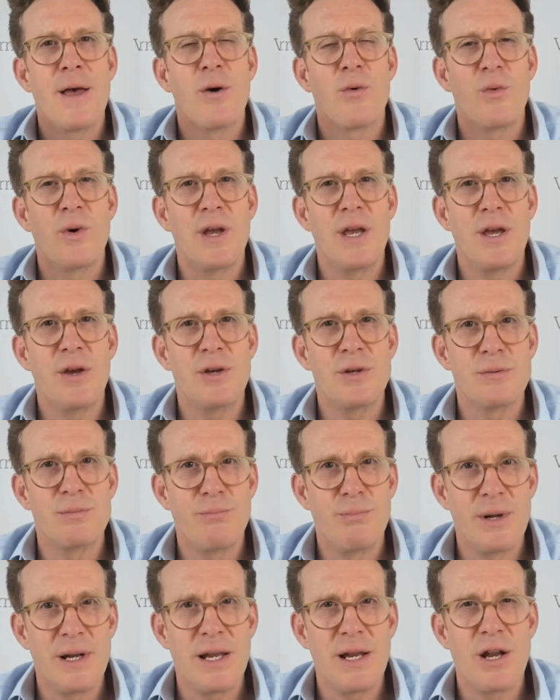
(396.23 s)
We use
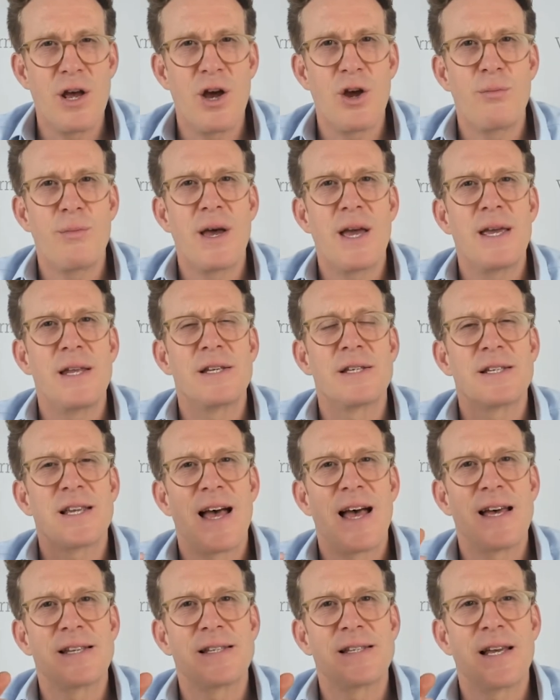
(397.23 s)
Bilinomate
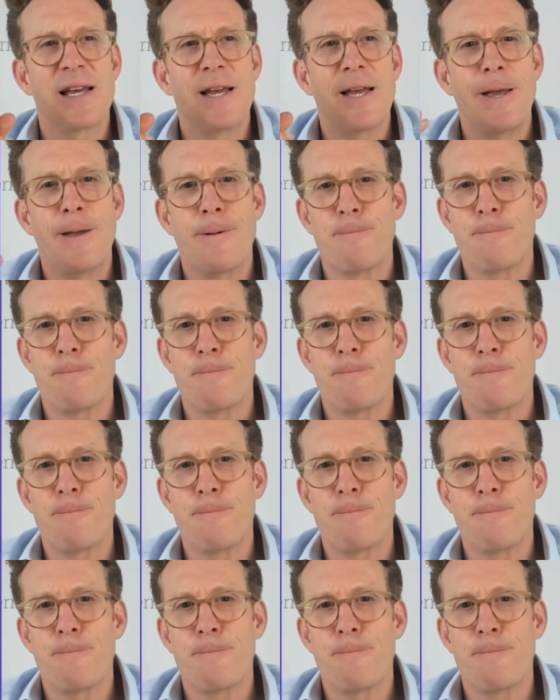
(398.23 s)
as a